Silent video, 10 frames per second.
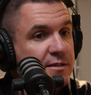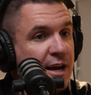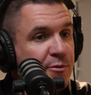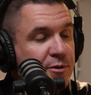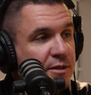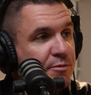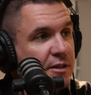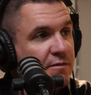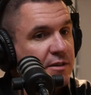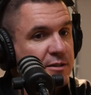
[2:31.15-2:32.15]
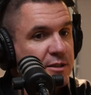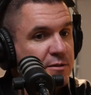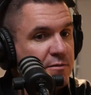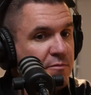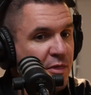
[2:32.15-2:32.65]
I really believe this
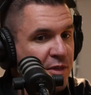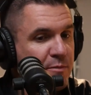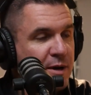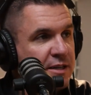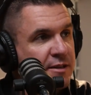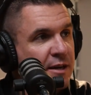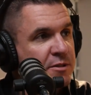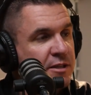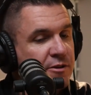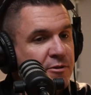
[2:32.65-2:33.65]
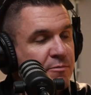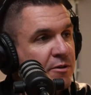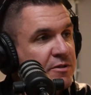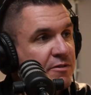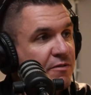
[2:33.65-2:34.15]
is the best kept secret in
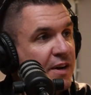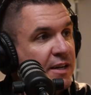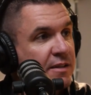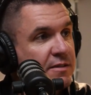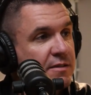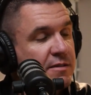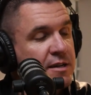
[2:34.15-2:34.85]
personal finance.